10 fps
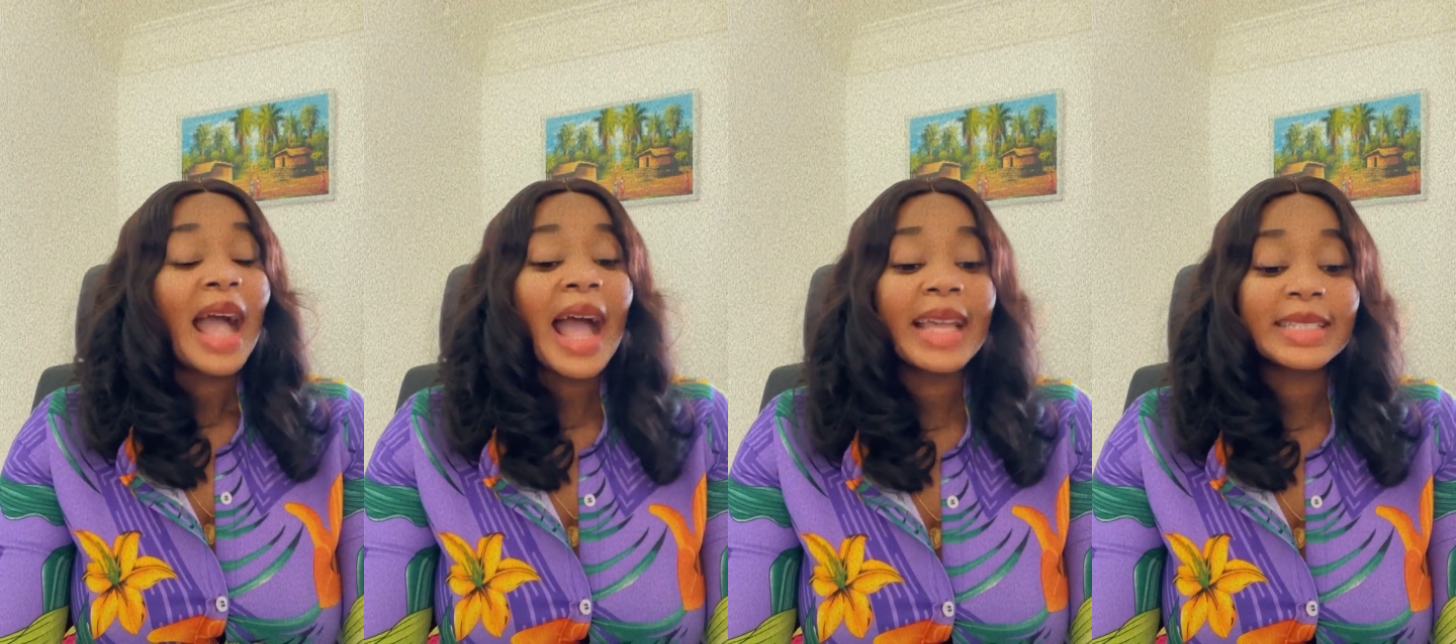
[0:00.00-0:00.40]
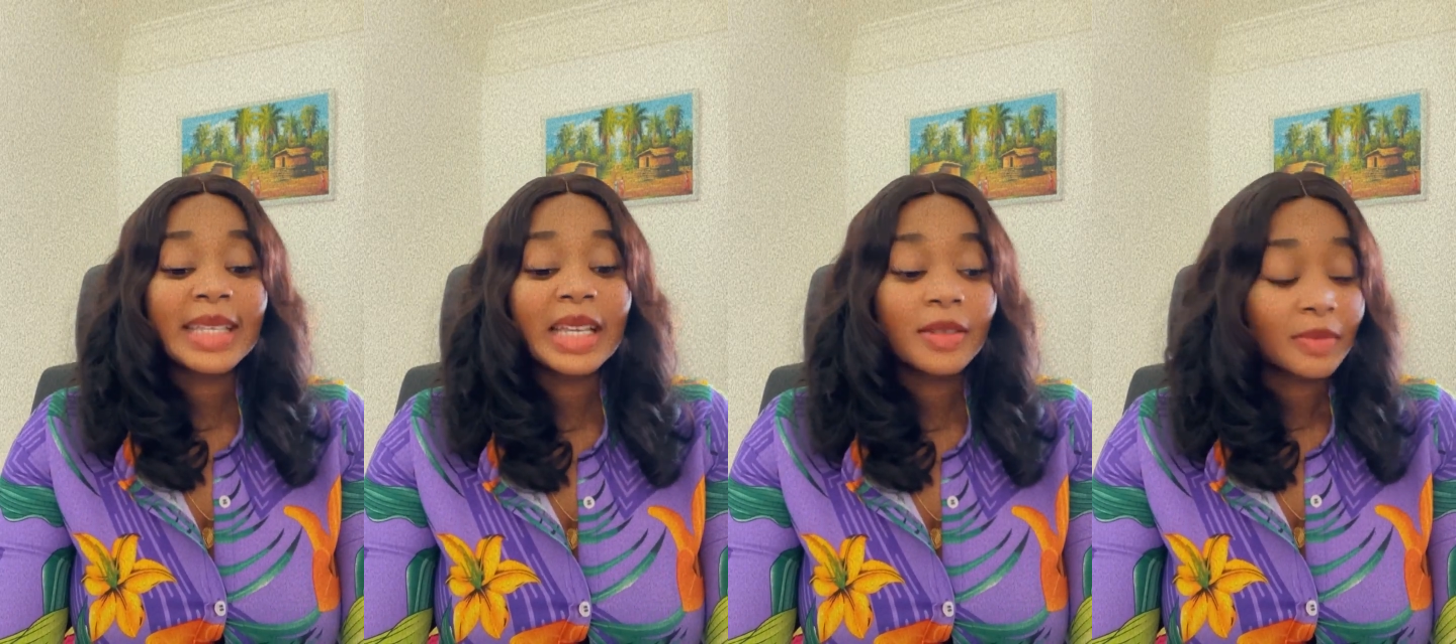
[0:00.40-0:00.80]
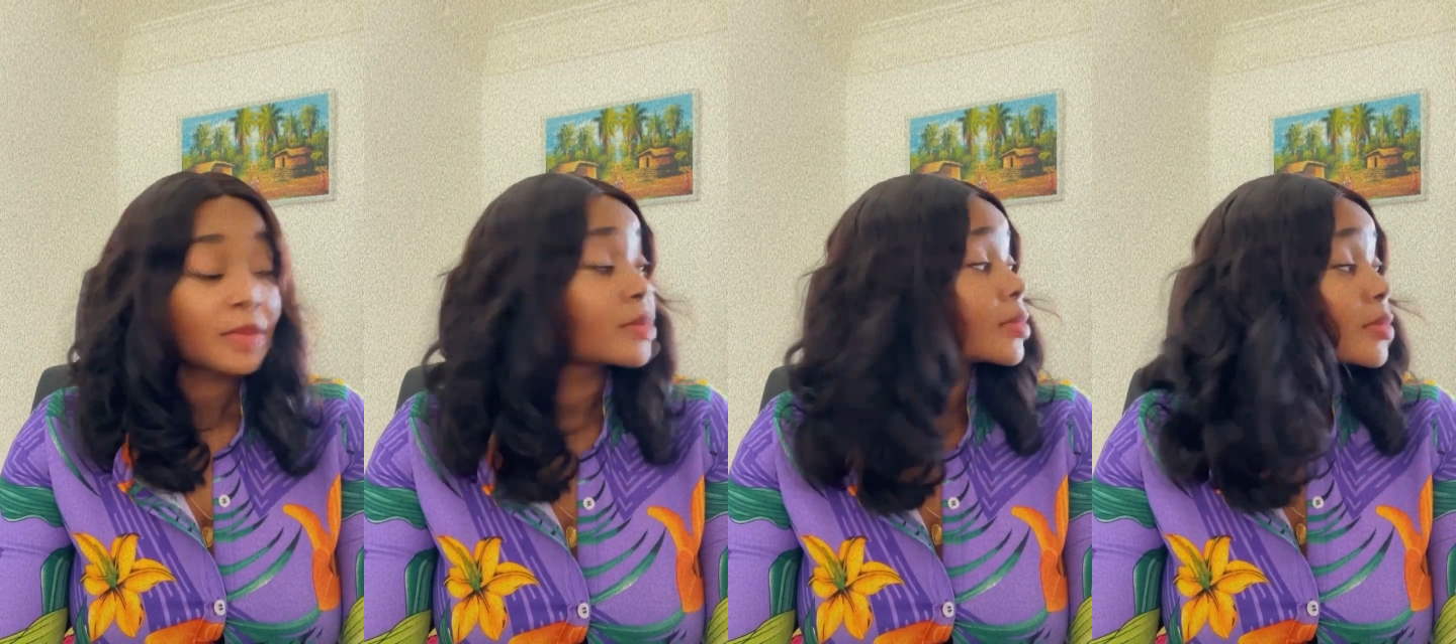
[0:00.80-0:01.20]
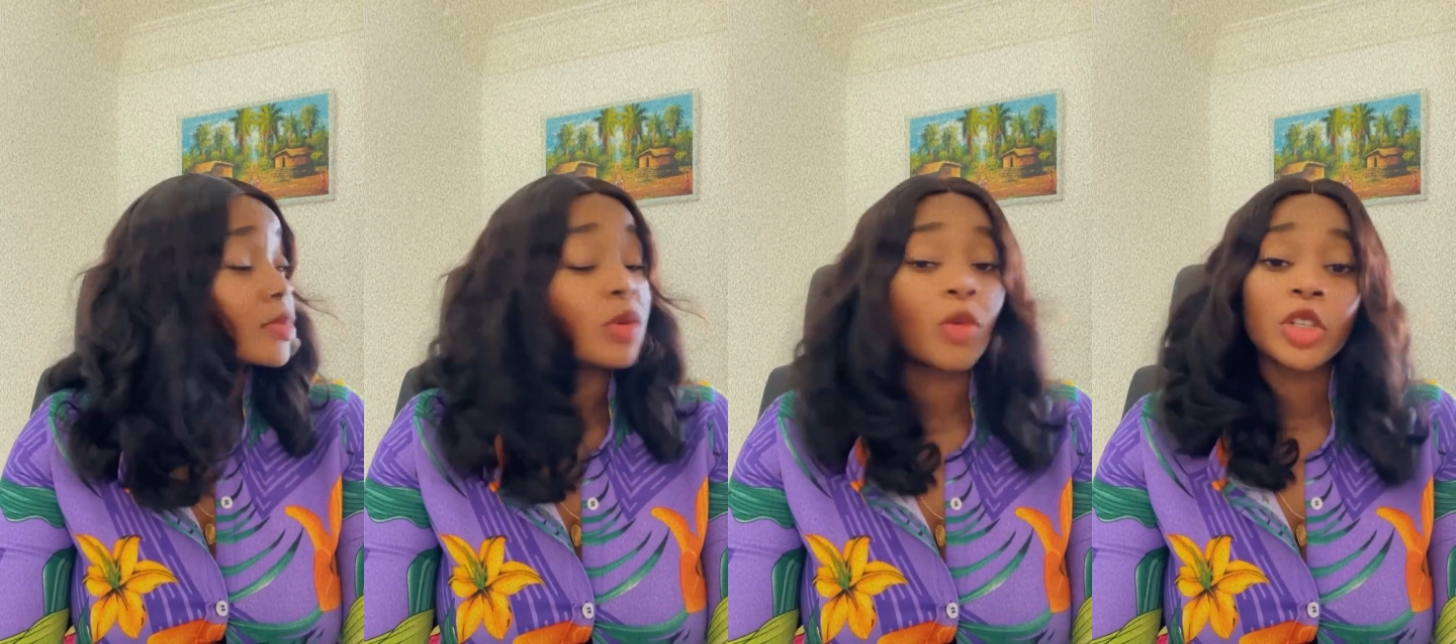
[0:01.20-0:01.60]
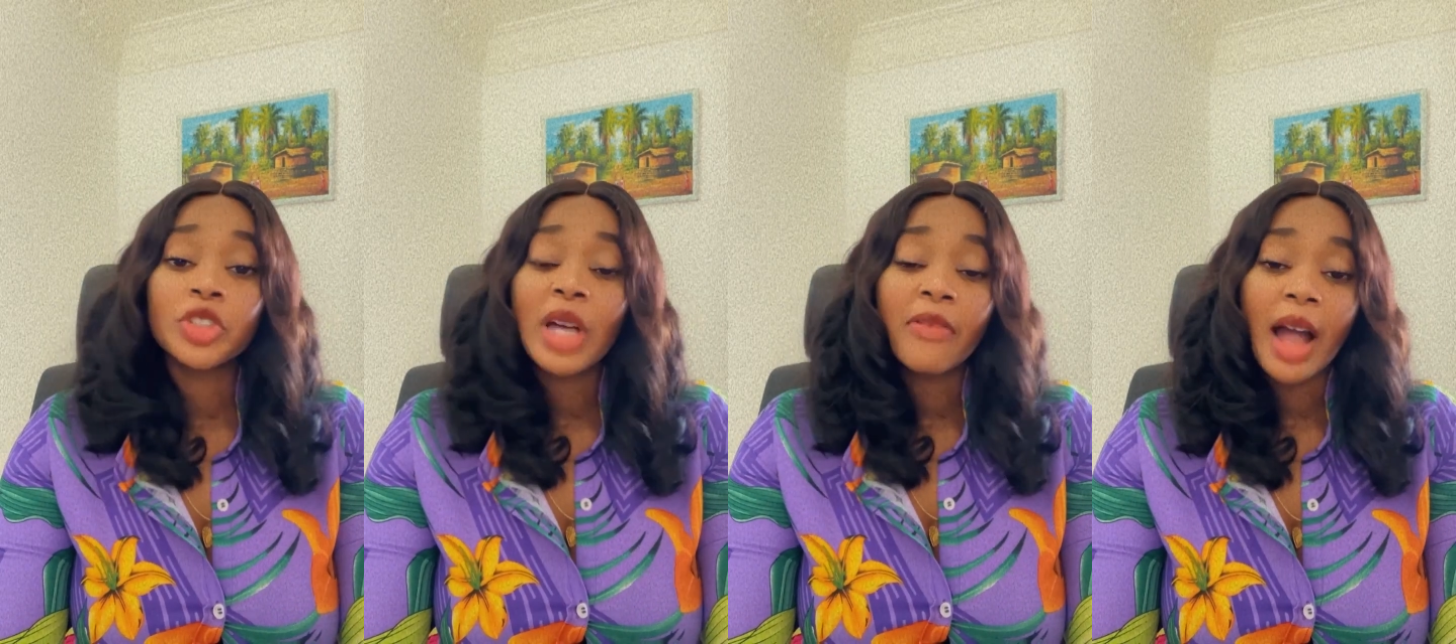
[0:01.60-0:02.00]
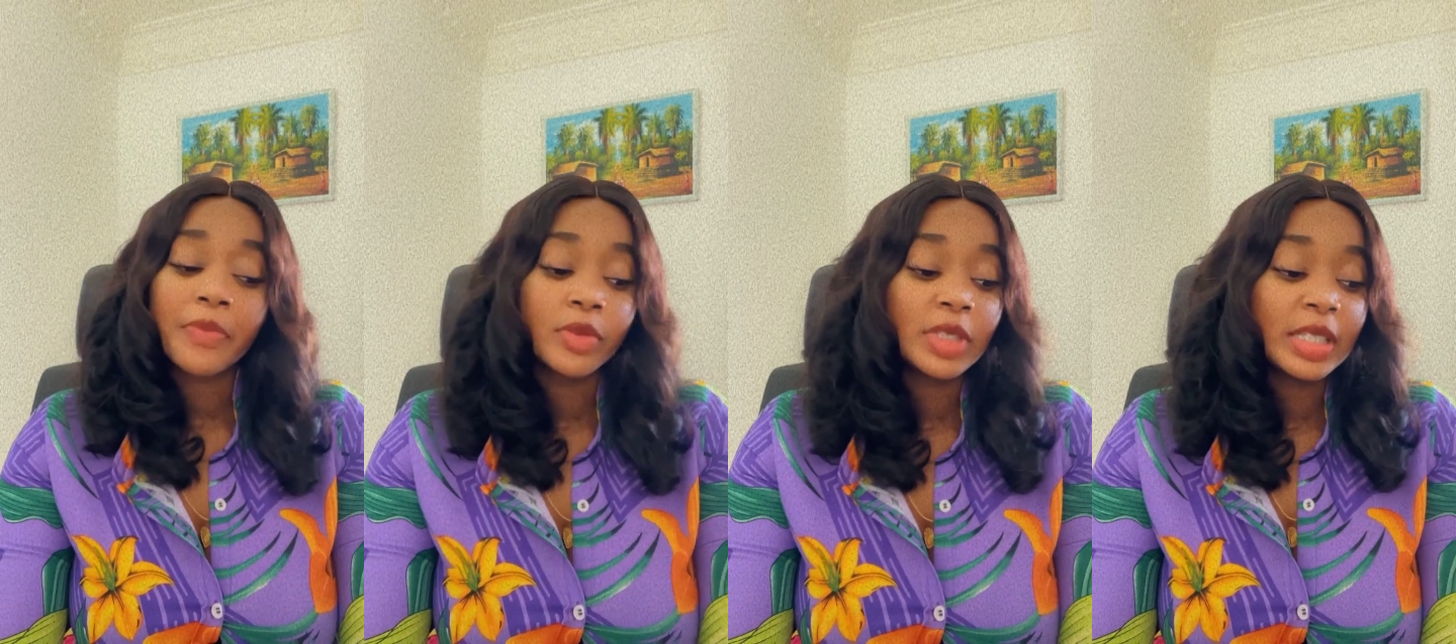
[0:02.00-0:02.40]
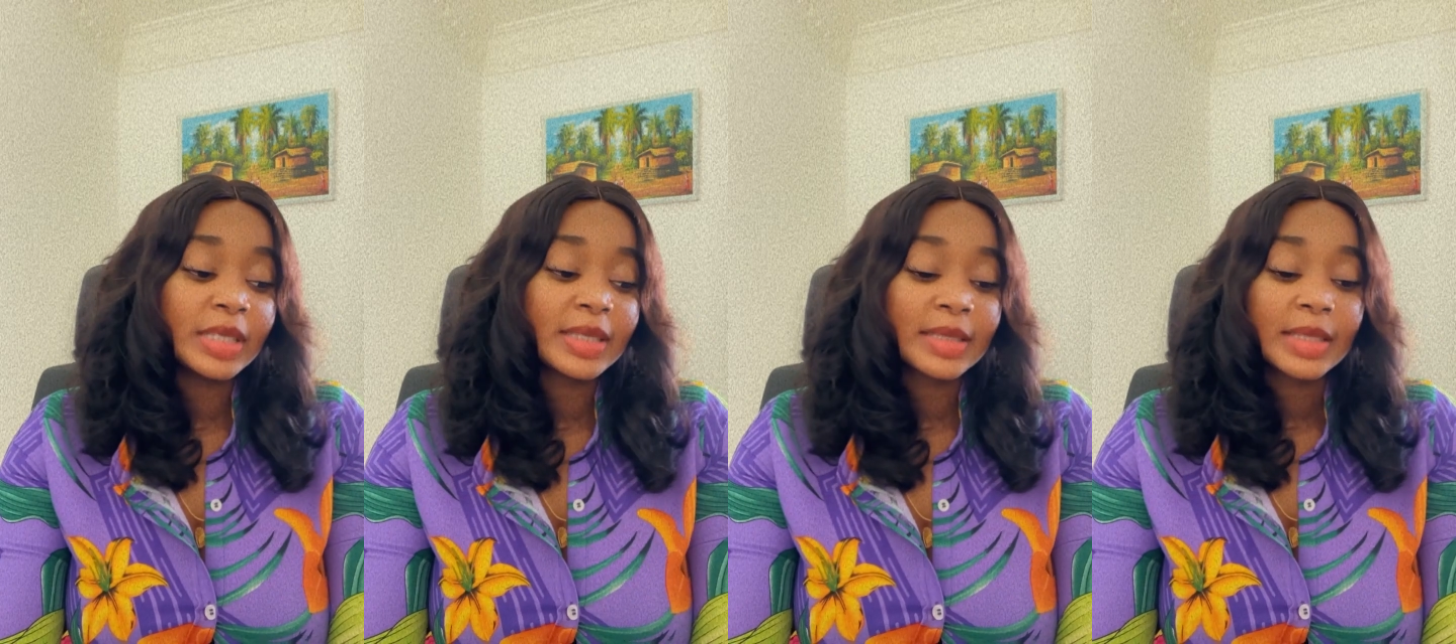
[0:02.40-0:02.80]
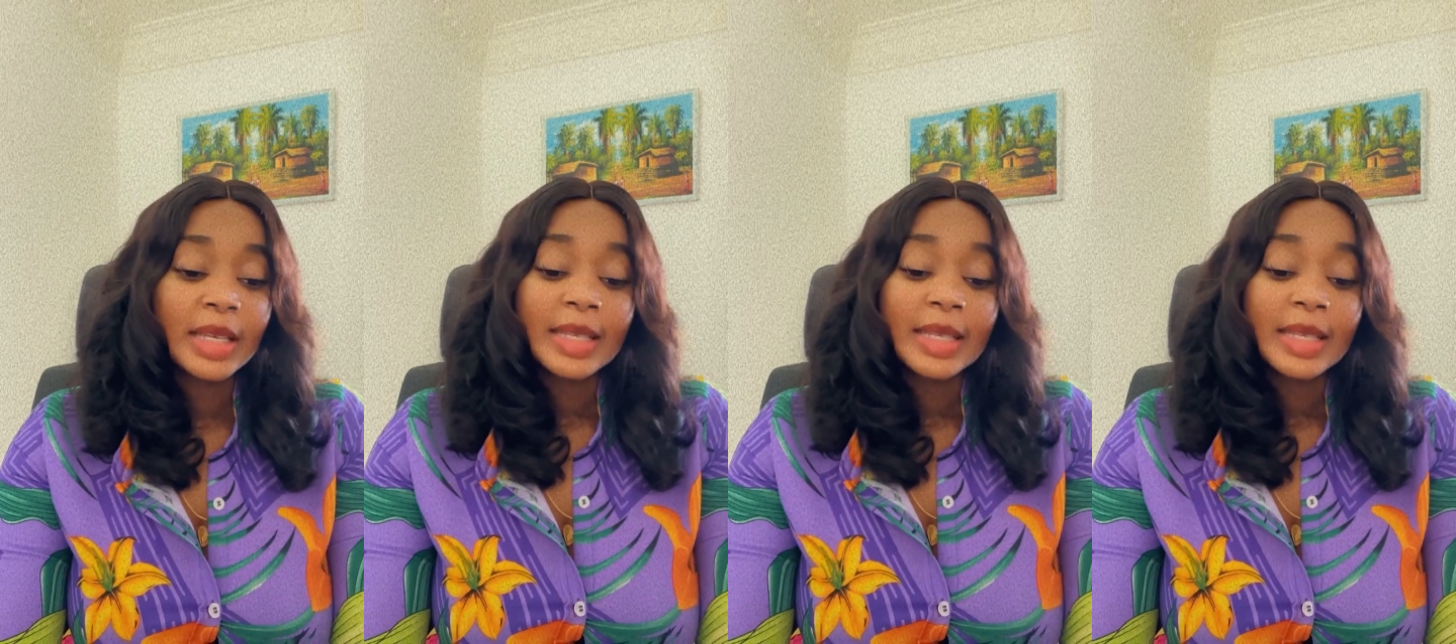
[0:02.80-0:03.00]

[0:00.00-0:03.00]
I think what should have happened is